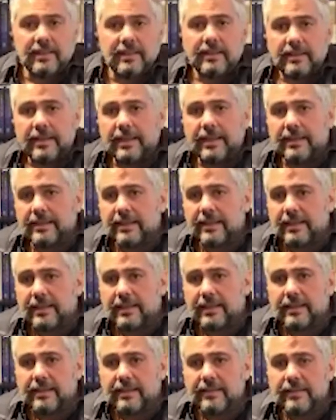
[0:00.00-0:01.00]
and
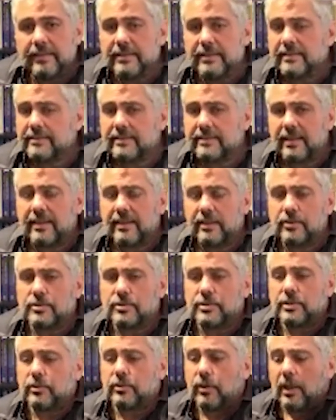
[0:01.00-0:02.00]
this is a
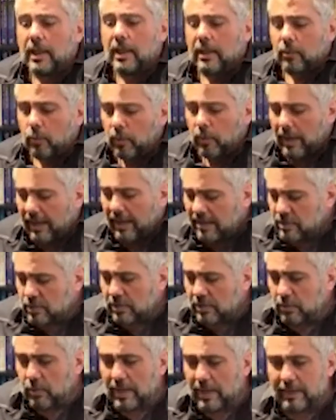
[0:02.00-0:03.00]
huge deal.
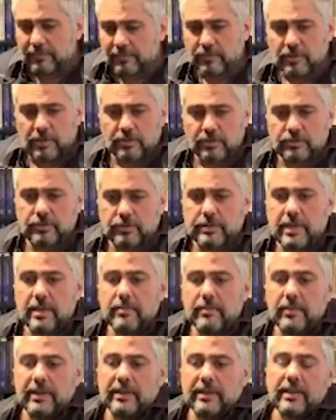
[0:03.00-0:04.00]
Actually, we have talked to
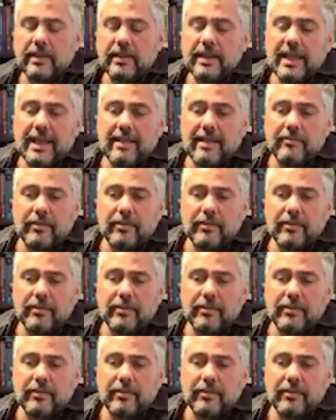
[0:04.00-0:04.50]
them, and they have